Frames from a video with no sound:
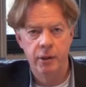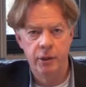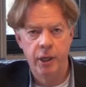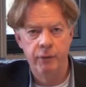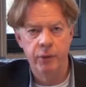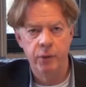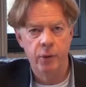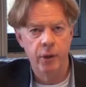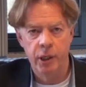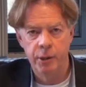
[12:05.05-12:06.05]
scaffold
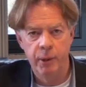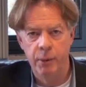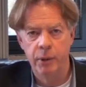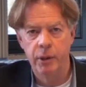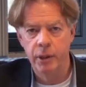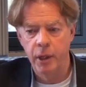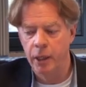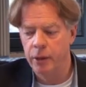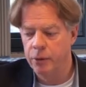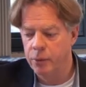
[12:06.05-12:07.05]
or an experiment
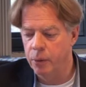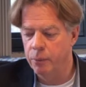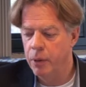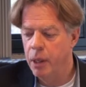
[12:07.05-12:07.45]
design tool.